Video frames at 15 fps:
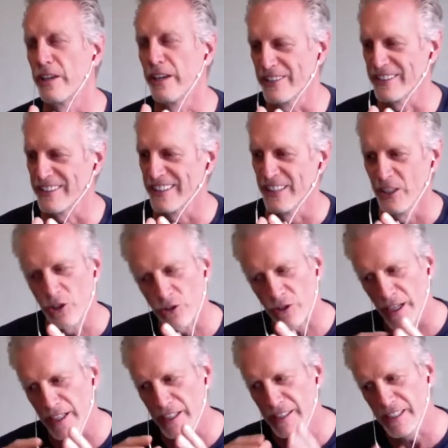just
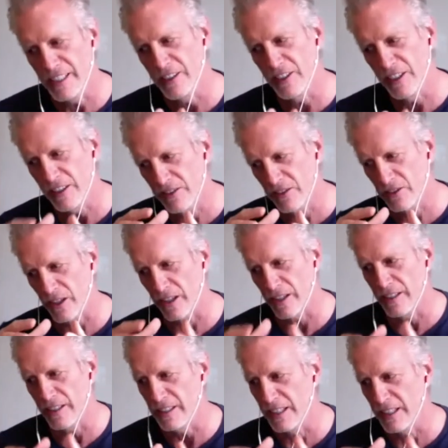trying to de starting
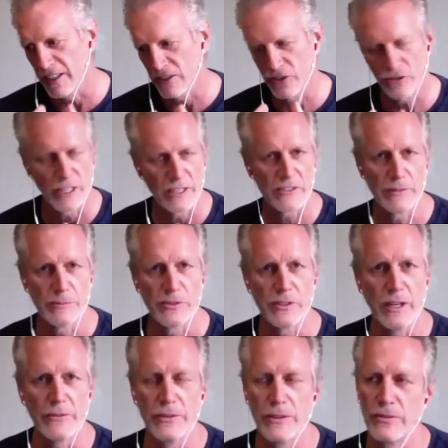to deconstruct some
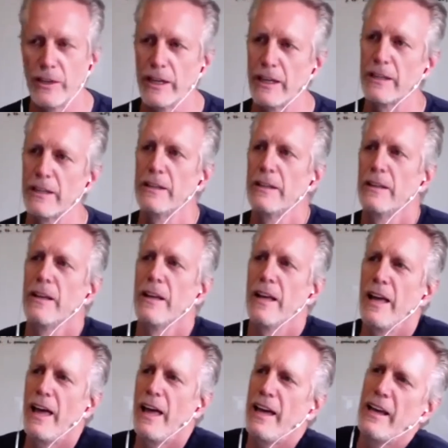stuff of like,
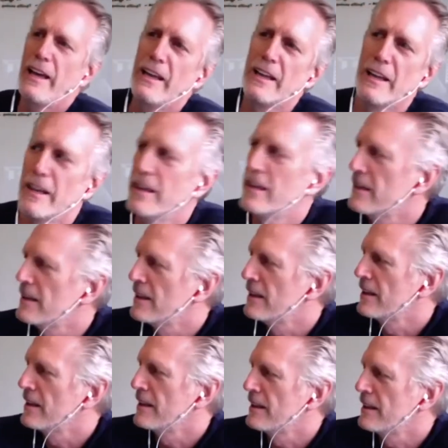hey,
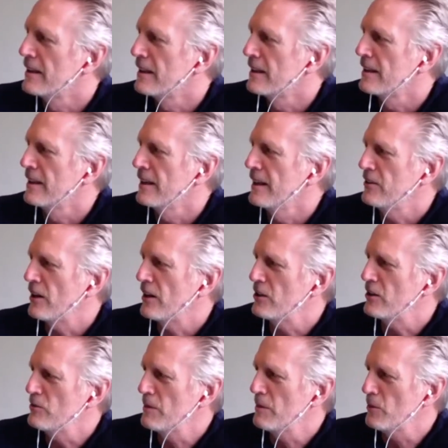Dar, do
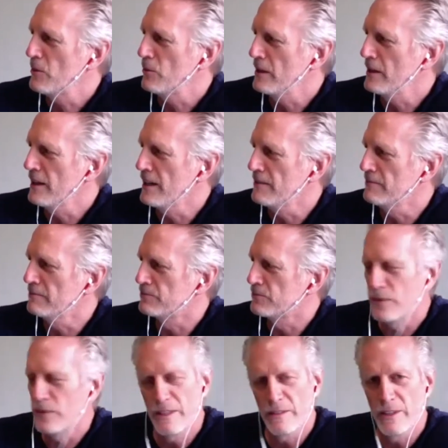you remember when um
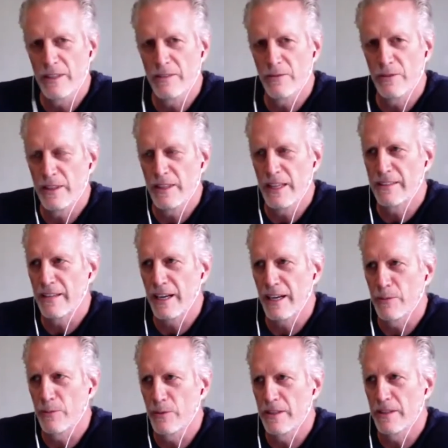when when when that
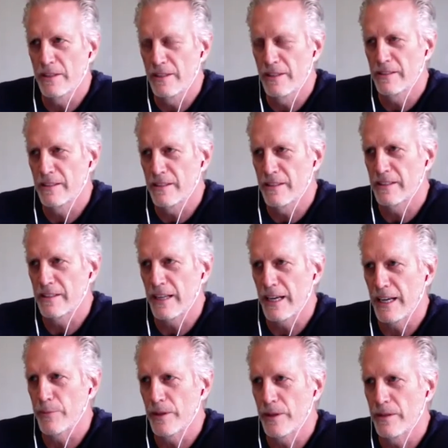time when this and this
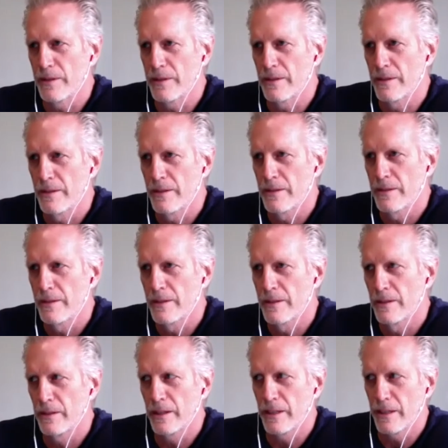happened?
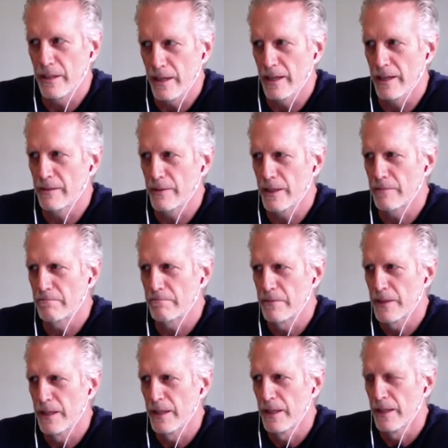You're like, yeah. I'm like,
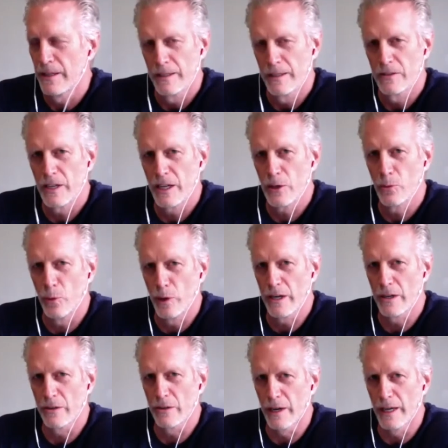it's kind of
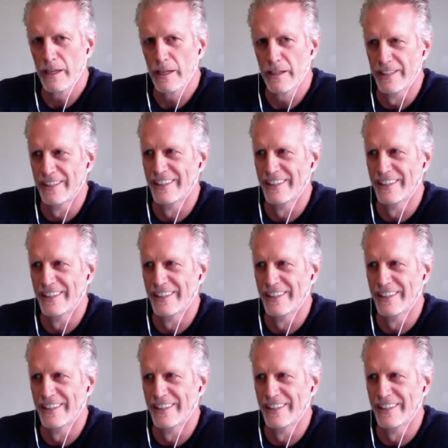weird, right?